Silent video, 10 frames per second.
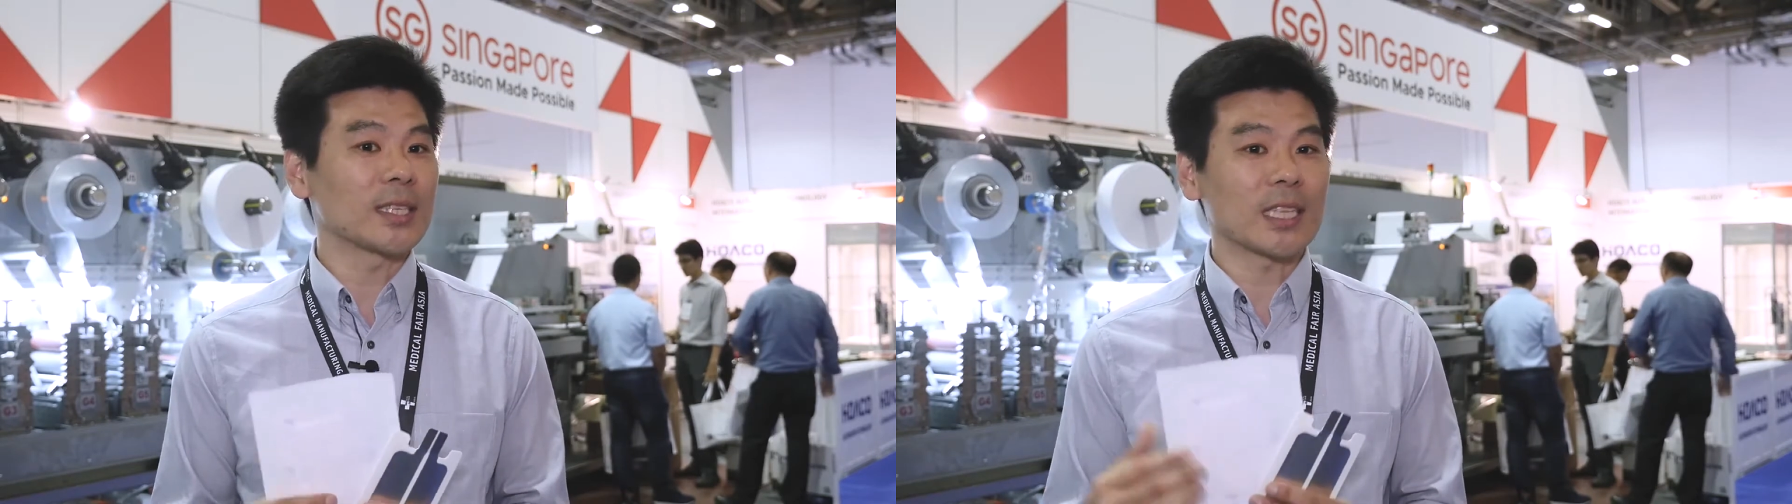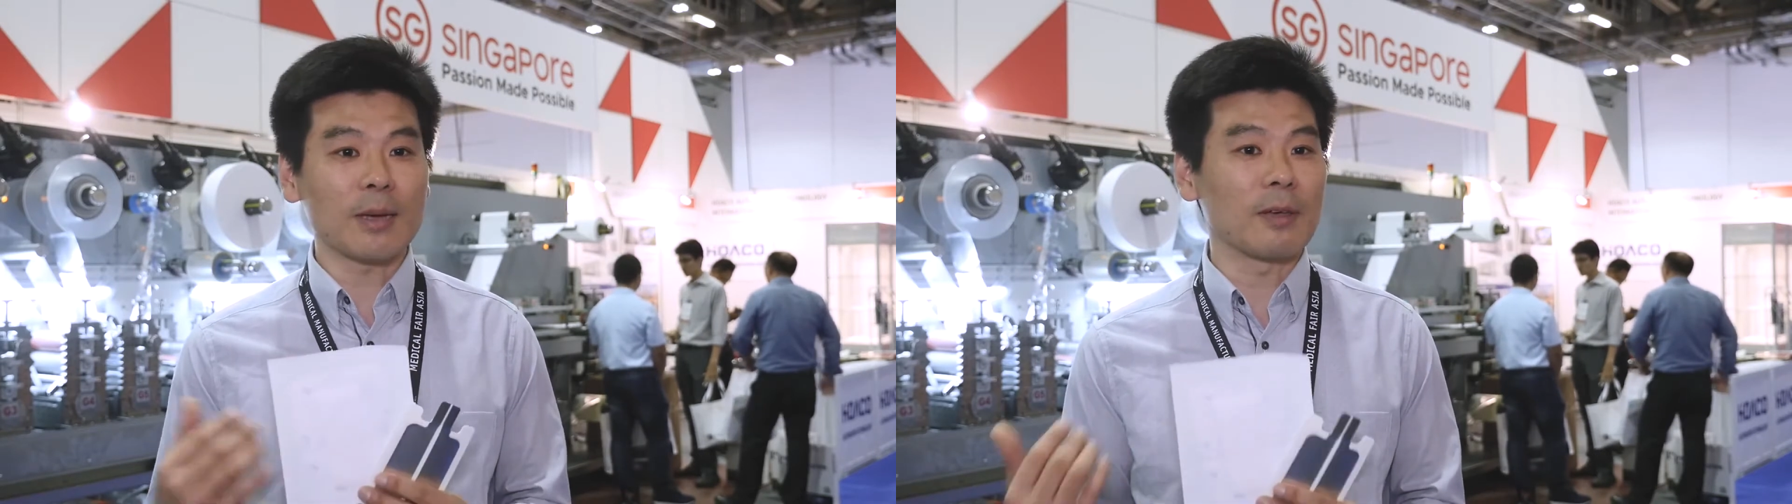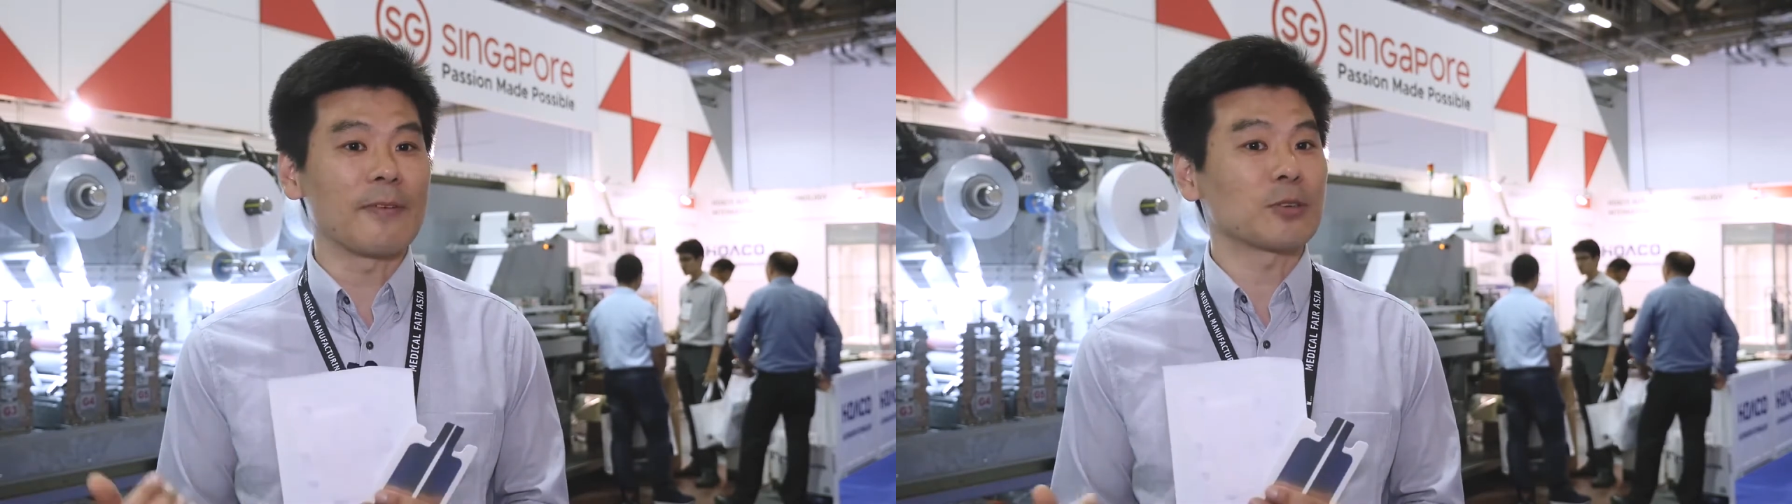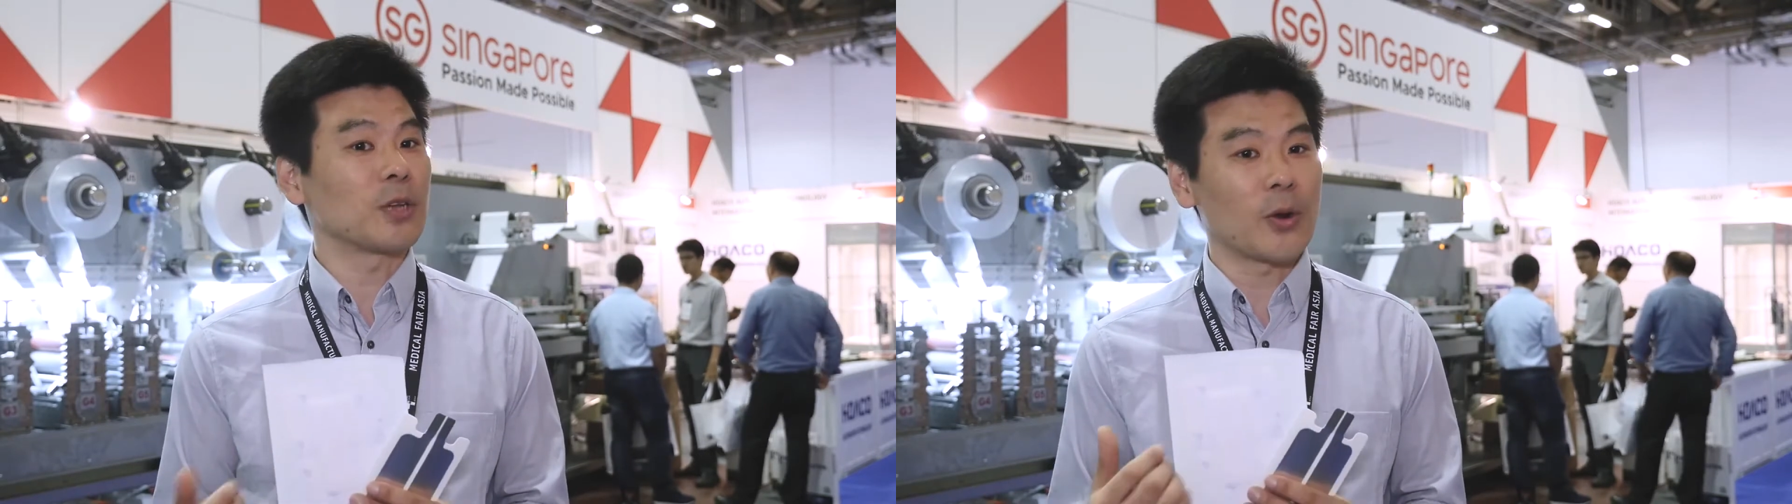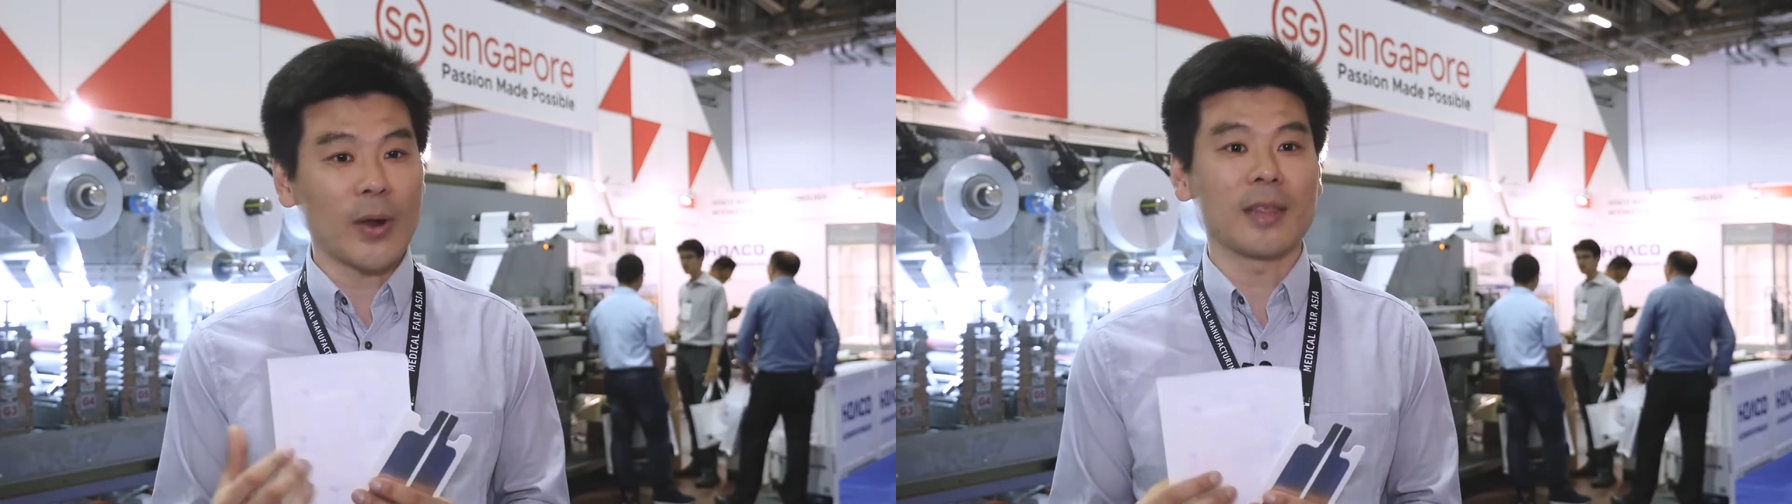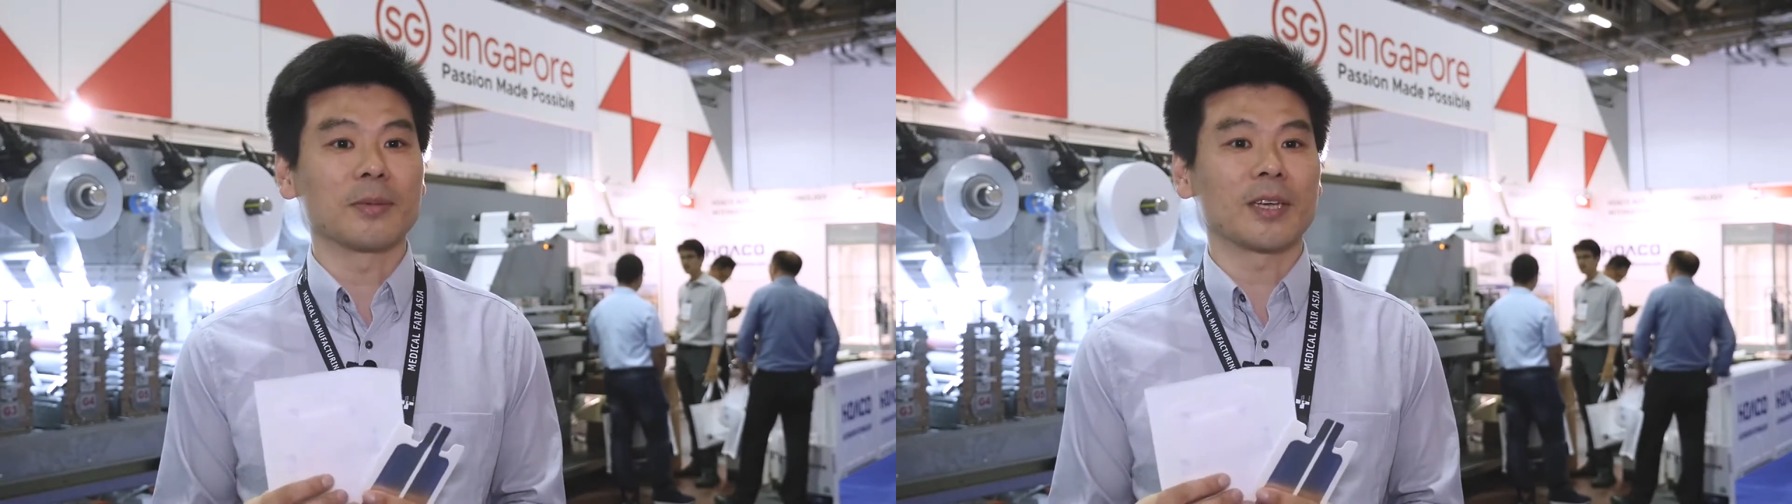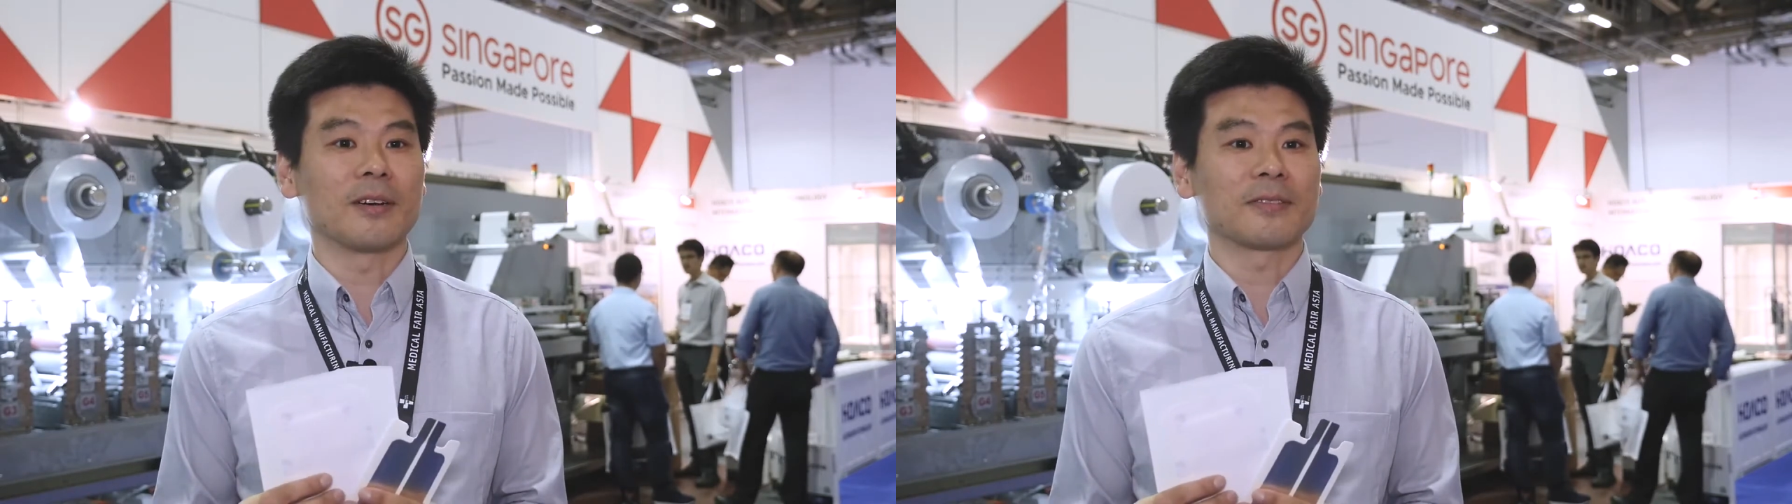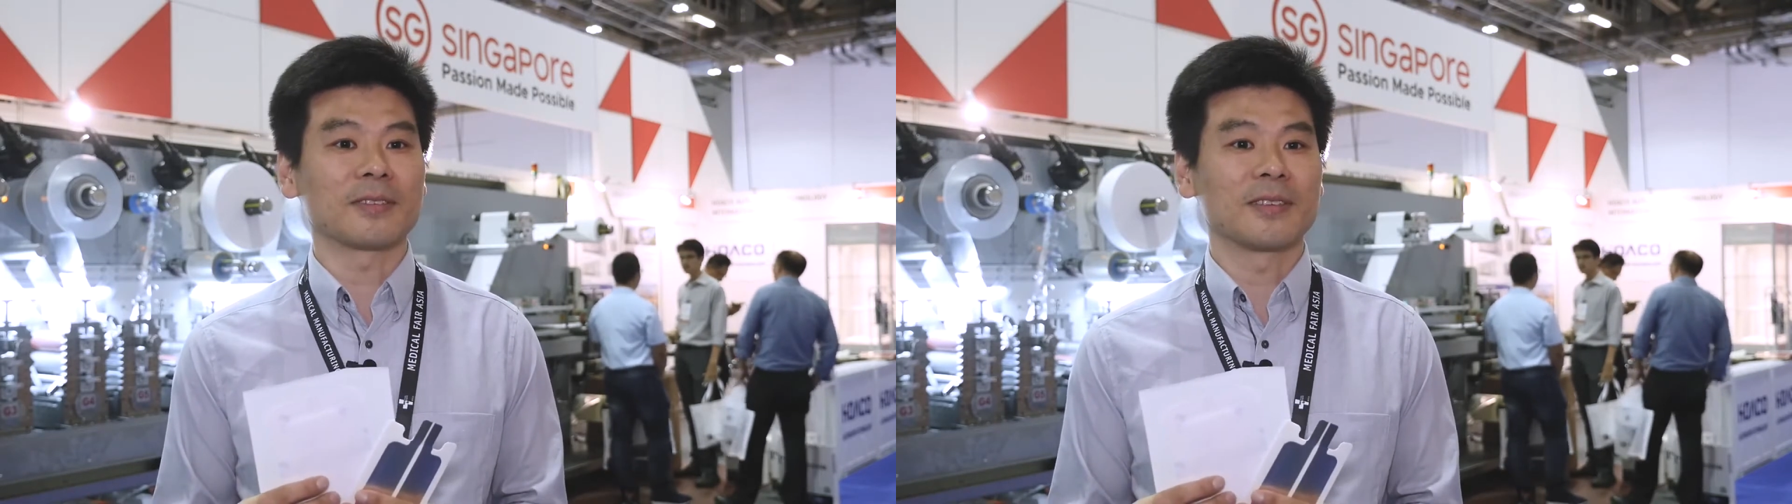set up the factory around themselves.